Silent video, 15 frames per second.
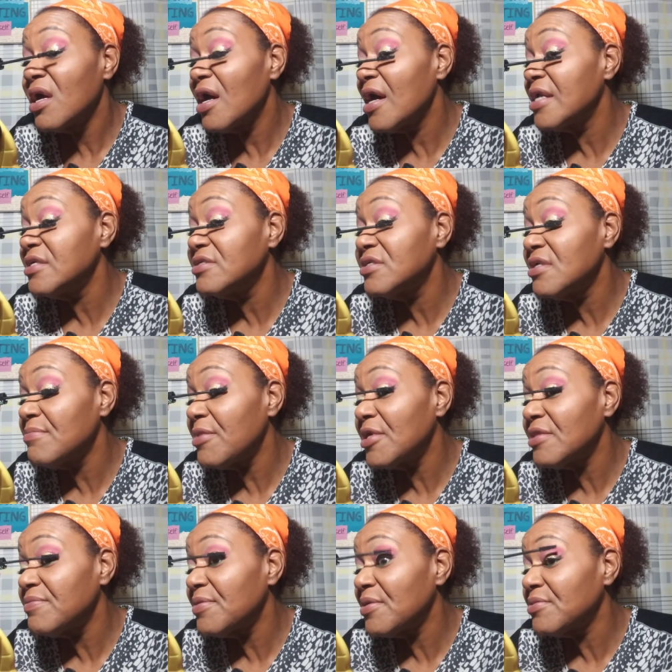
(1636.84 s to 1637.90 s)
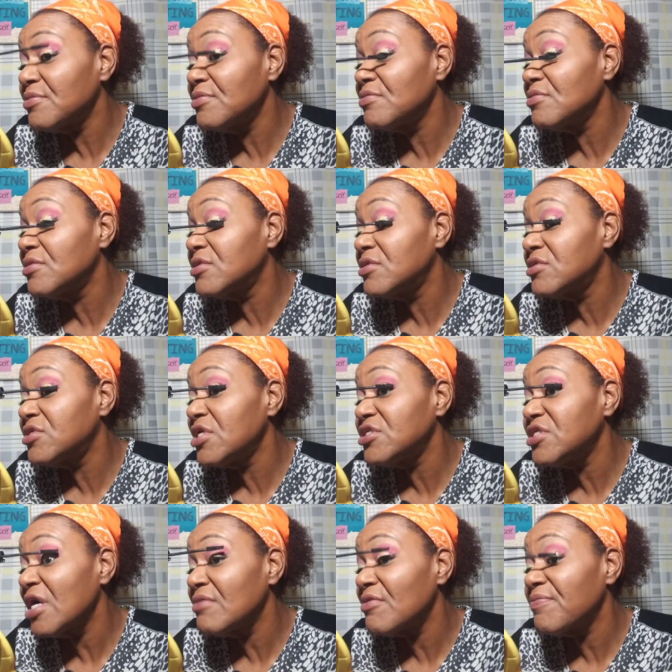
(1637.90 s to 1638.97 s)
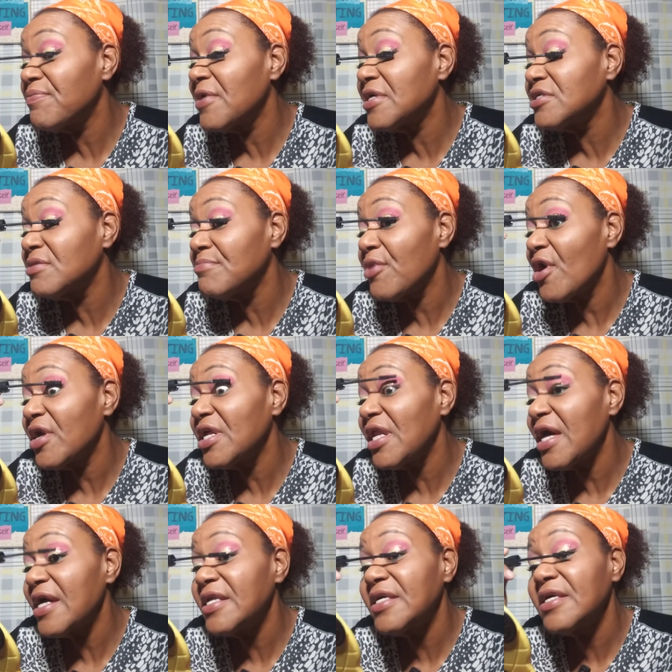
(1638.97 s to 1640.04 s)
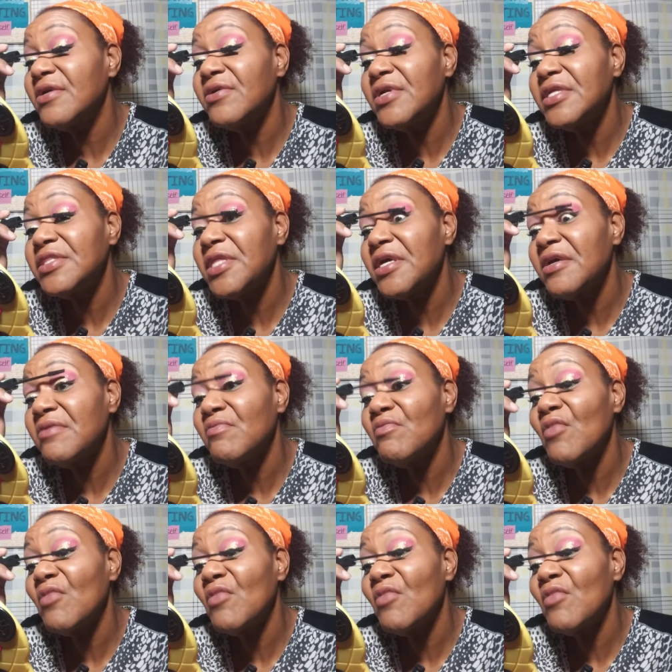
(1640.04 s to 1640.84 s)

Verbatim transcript: I didn't sit up on the phone chit chatting with friends and party lining or anything.